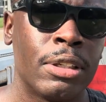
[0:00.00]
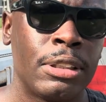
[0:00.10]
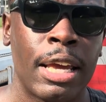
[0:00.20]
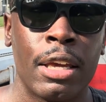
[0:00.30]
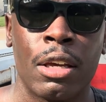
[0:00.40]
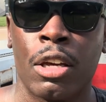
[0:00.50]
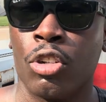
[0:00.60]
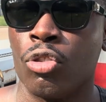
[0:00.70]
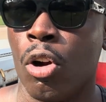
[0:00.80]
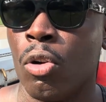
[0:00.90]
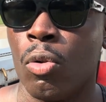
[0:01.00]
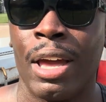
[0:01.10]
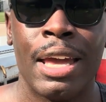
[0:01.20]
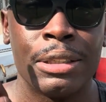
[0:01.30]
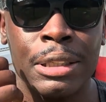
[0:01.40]
take control
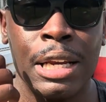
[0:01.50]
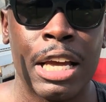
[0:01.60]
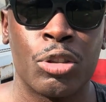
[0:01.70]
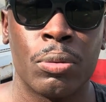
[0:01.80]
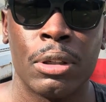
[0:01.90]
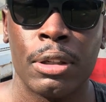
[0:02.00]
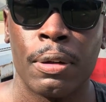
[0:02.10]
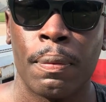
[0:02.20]
intellectually.